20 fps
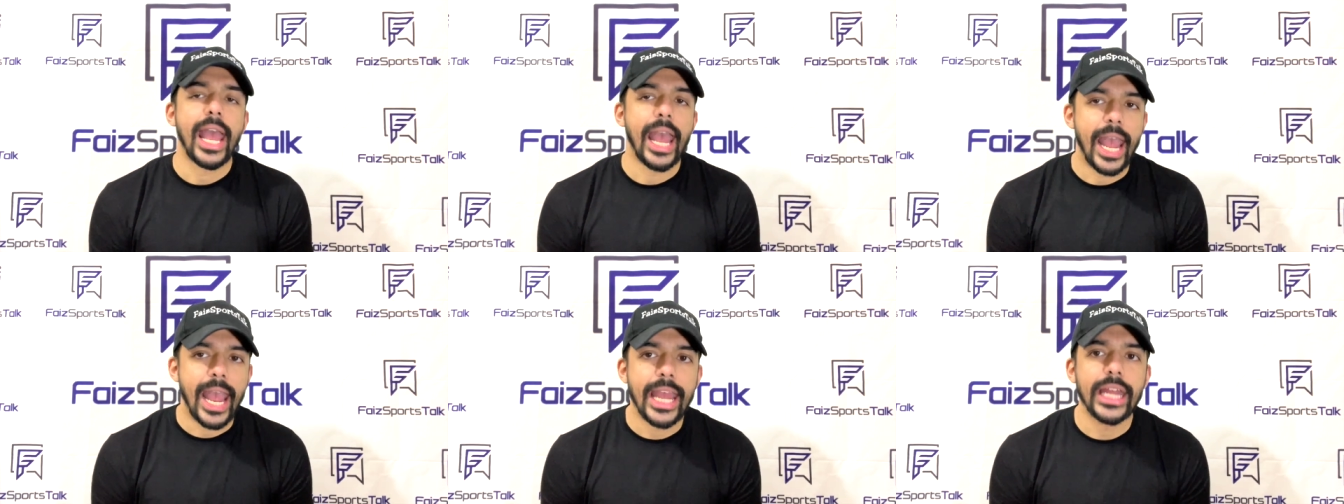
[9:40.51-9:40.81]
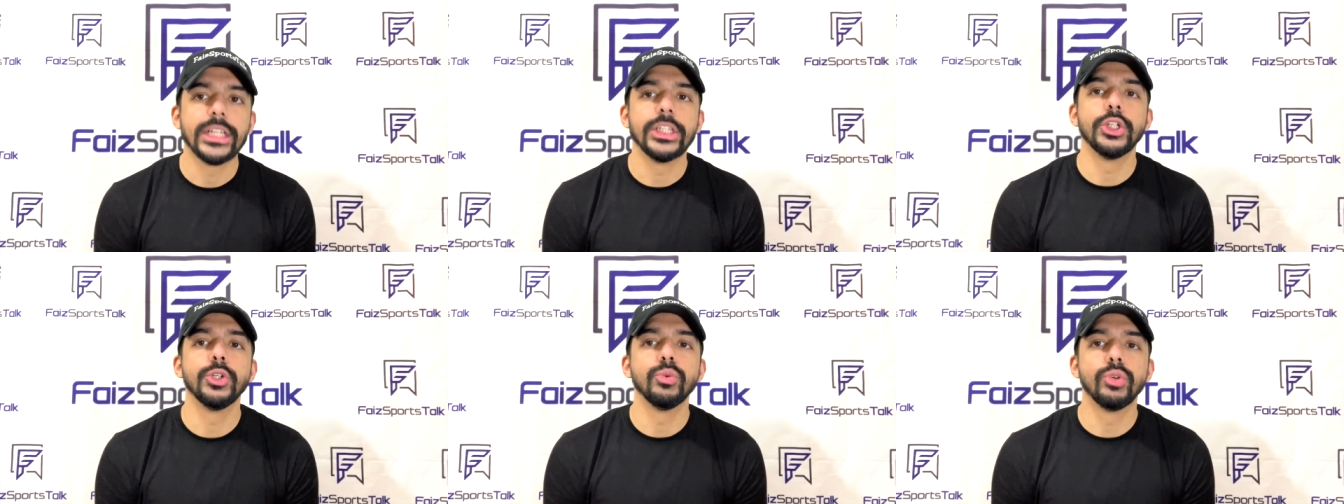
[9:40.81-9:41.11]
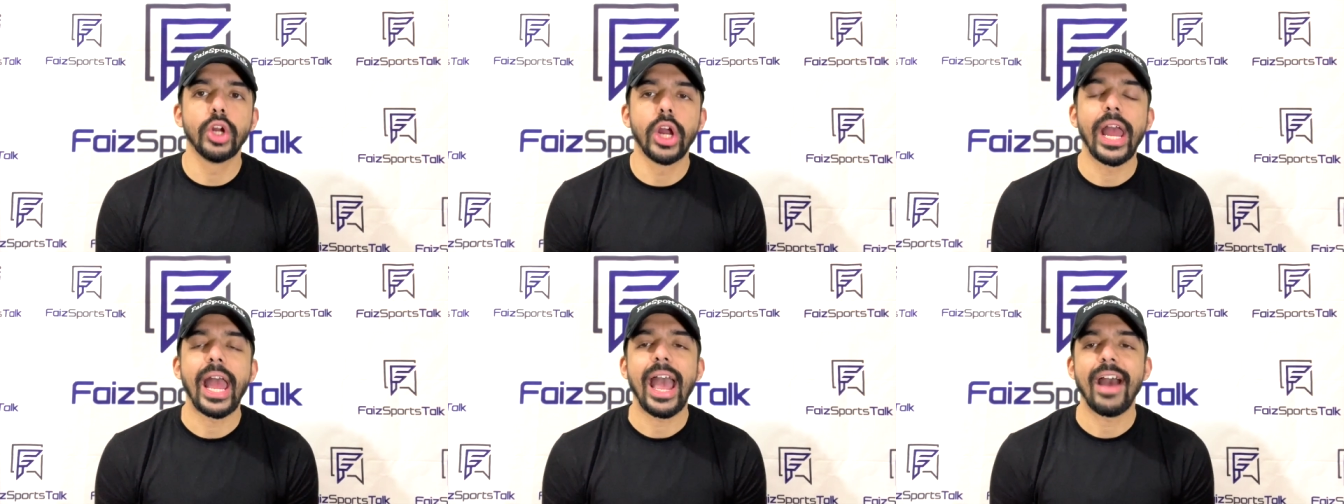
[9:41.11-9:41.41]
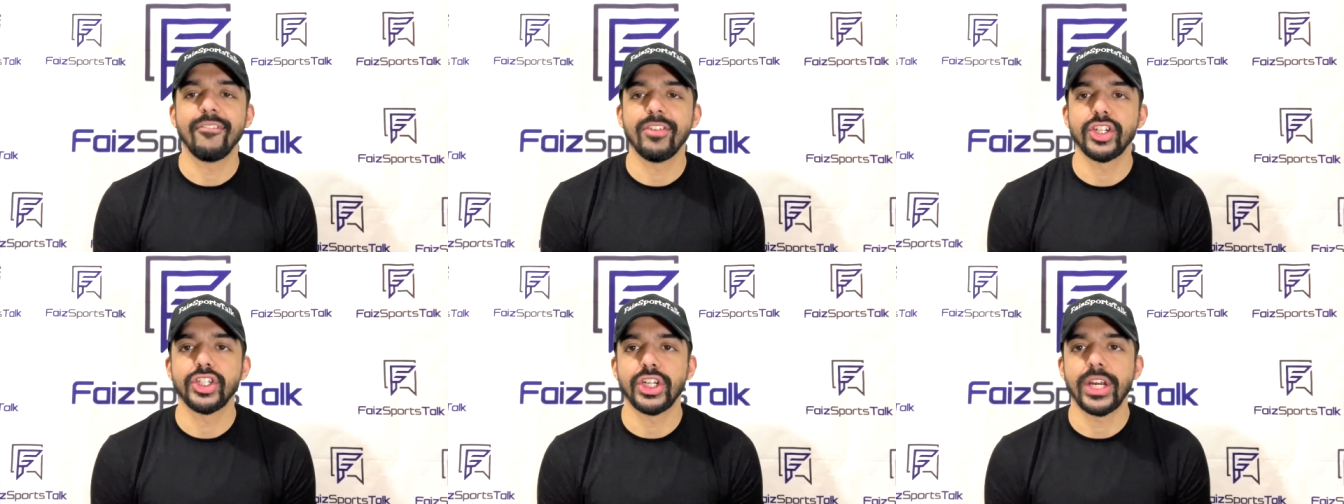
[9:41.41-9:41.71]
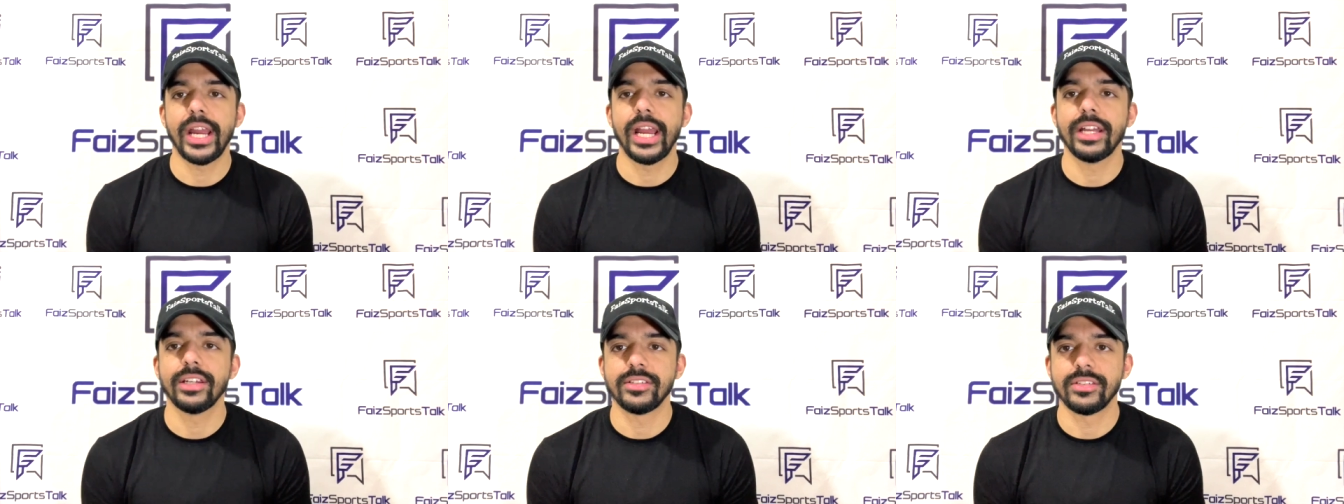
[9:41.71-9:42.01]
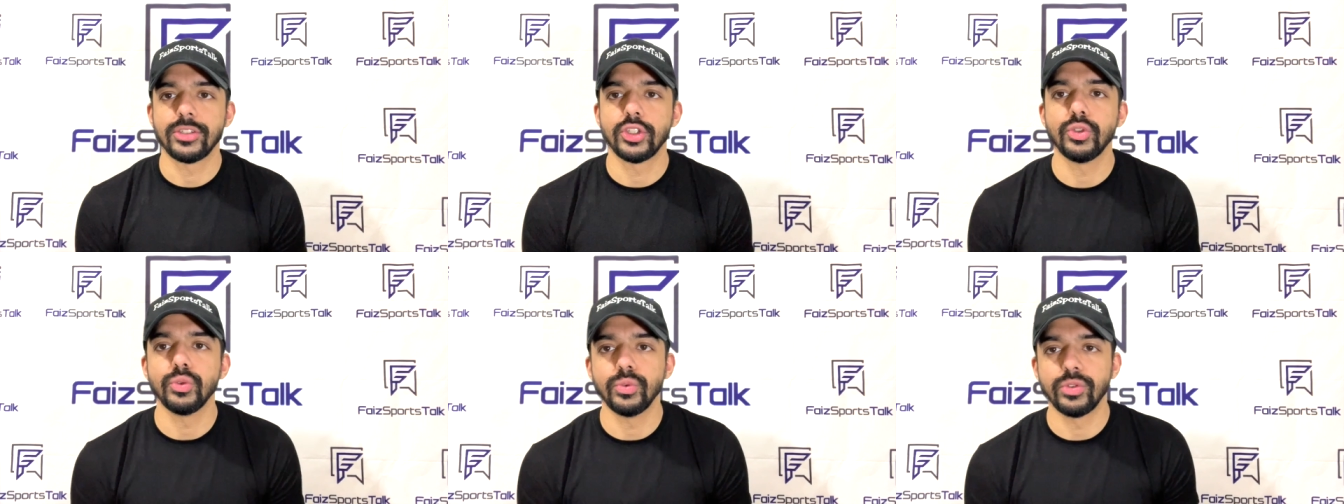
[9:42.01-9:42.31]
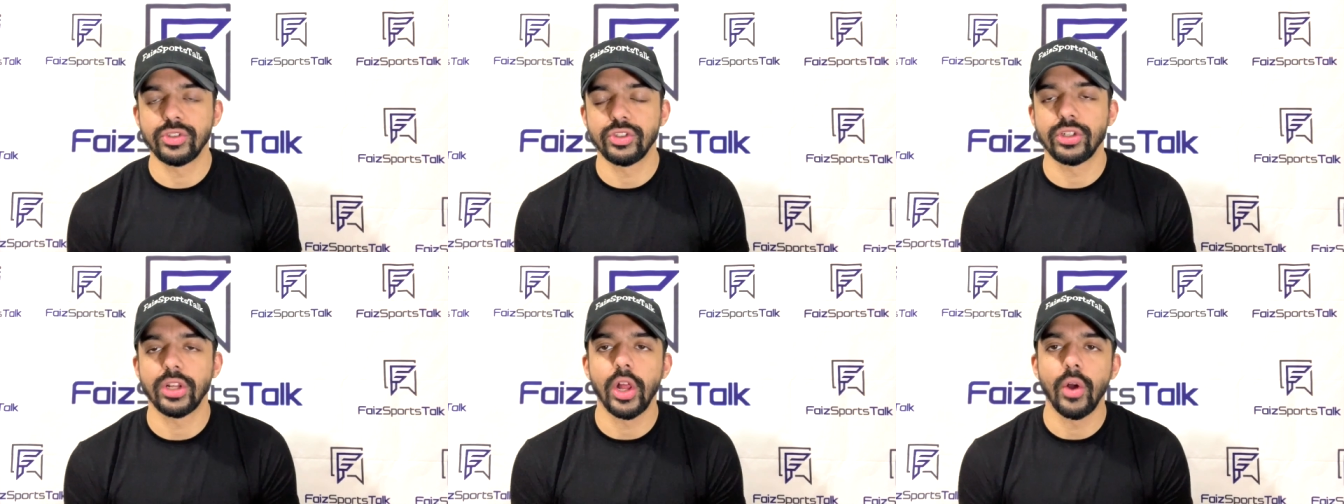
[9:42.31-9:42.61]
and you have a chance to
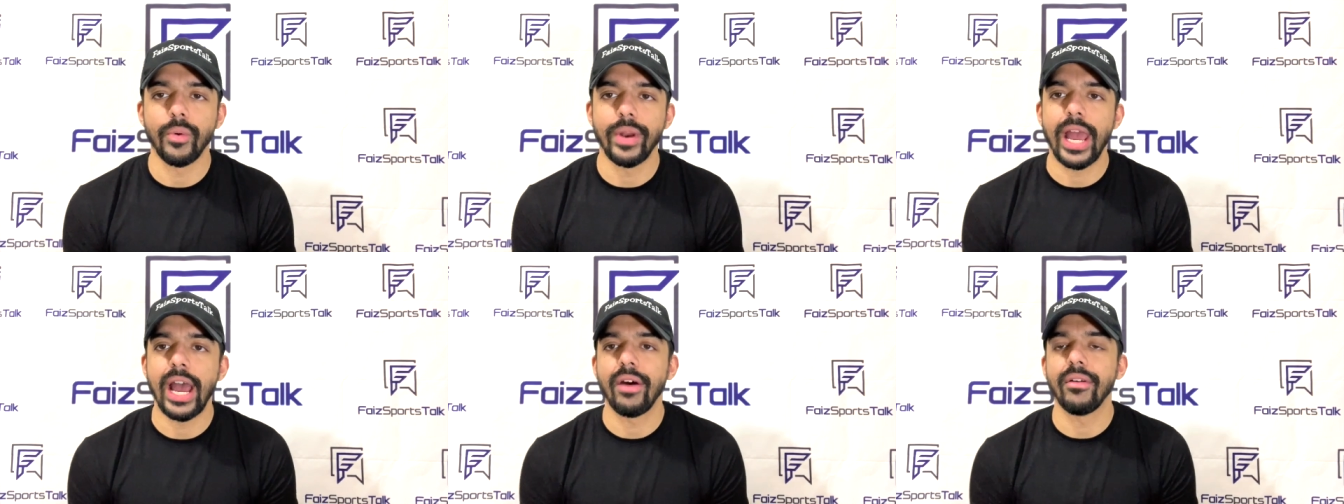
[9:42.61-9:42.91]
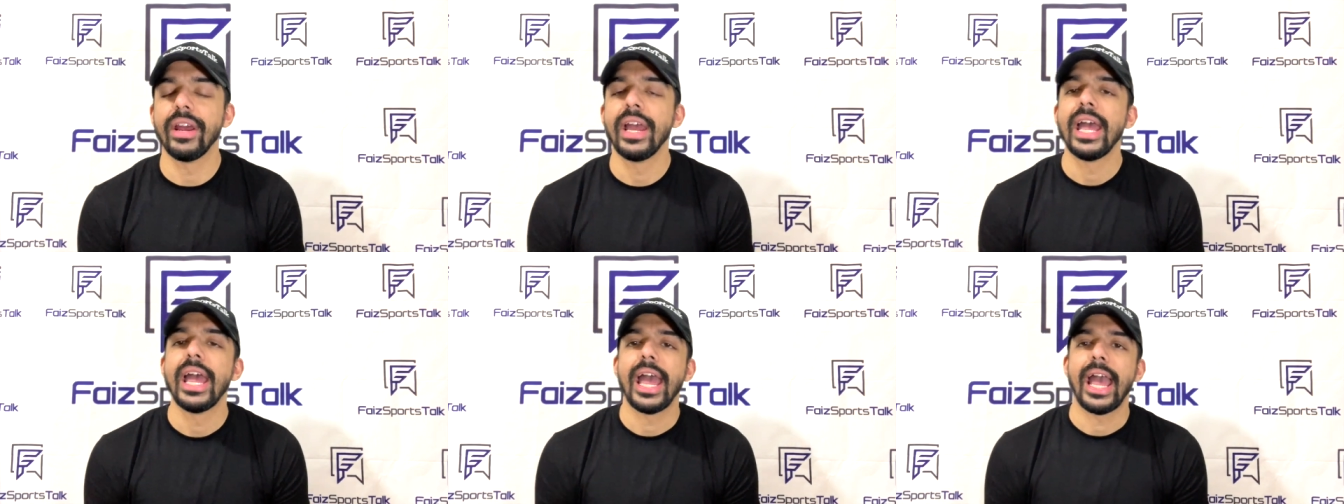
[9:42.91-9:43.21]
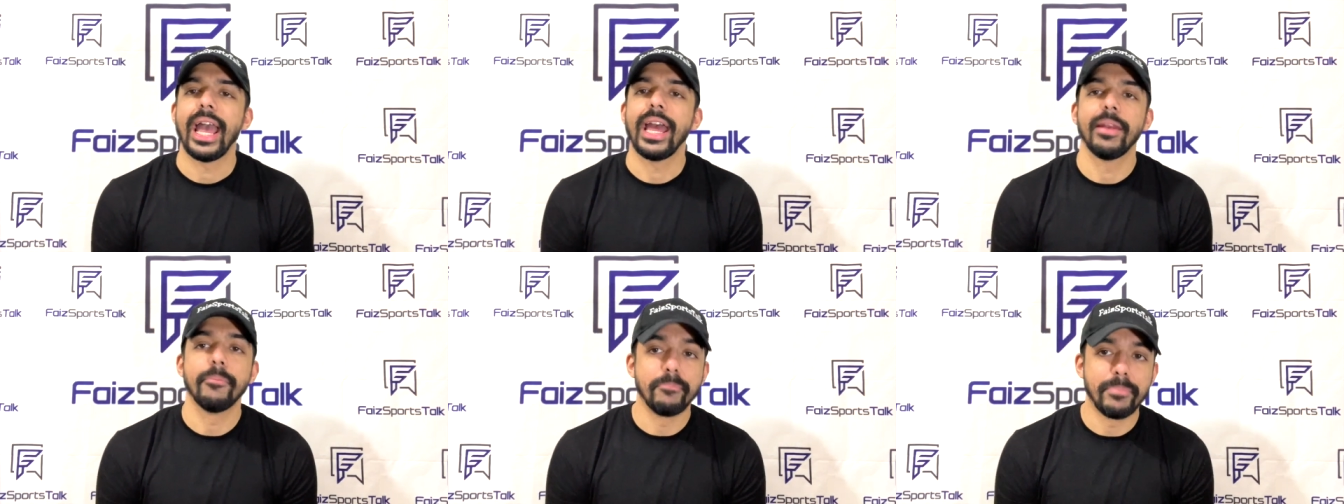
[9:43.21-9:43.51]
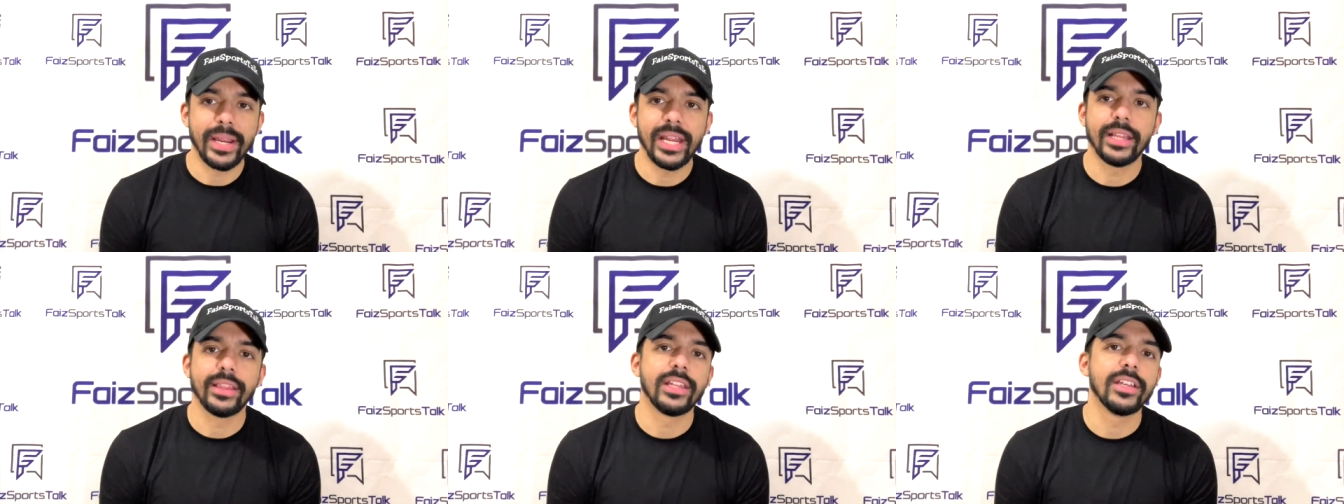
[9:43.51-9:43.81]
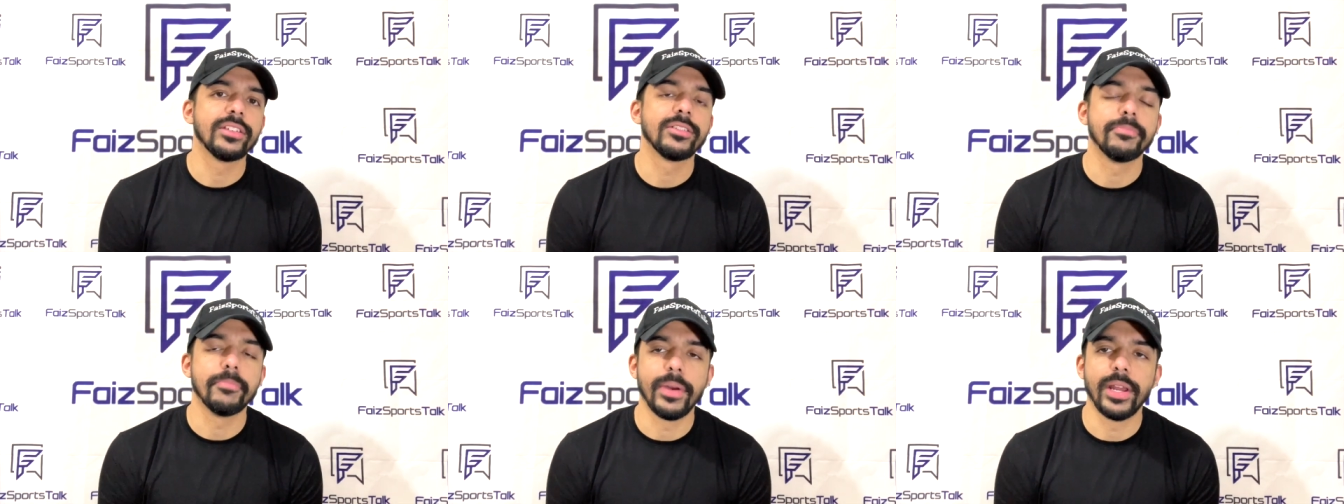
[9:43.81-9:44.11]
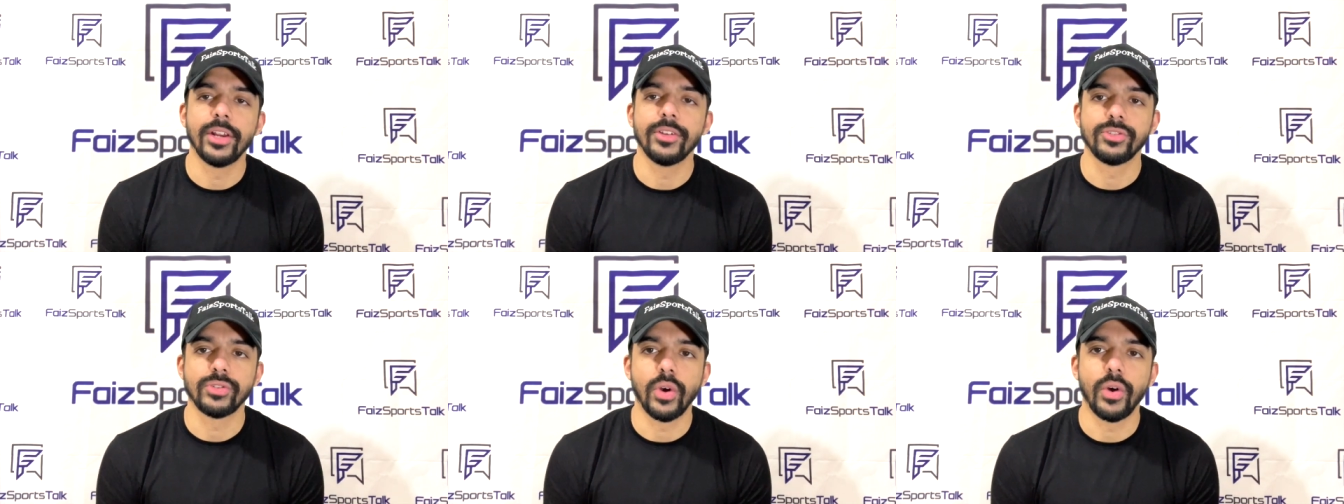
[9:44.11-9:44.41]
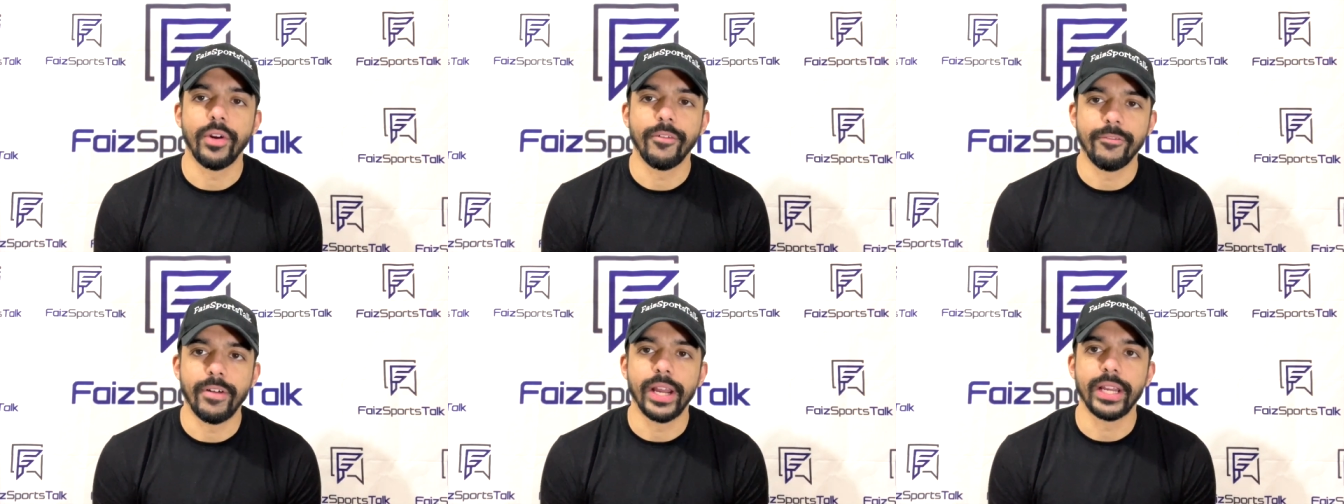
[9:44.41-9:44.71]
slow down and beat this
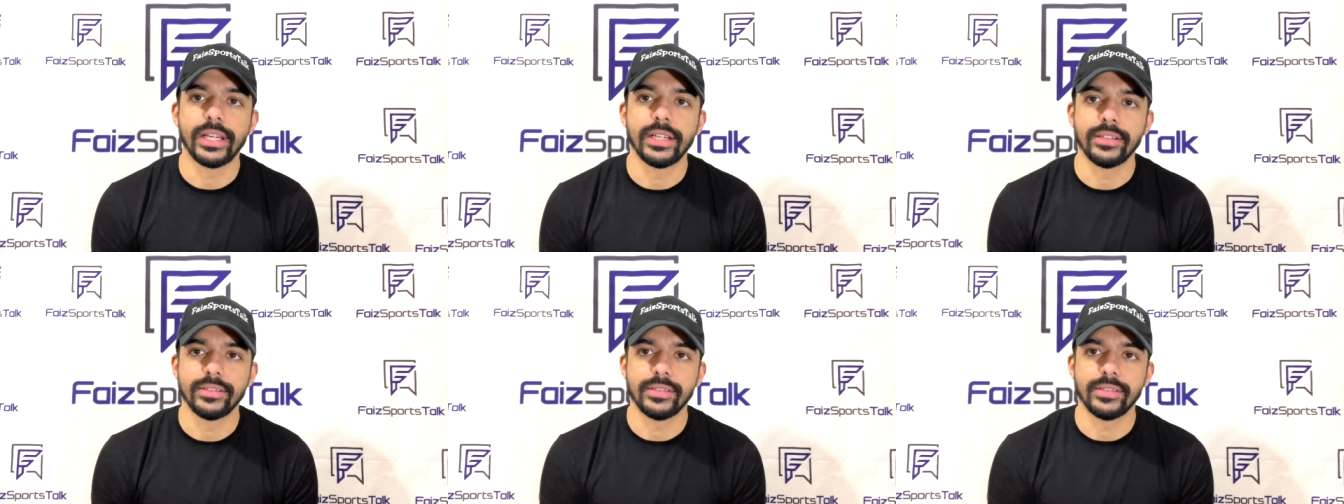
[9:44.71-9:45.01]
Minnesota Vikings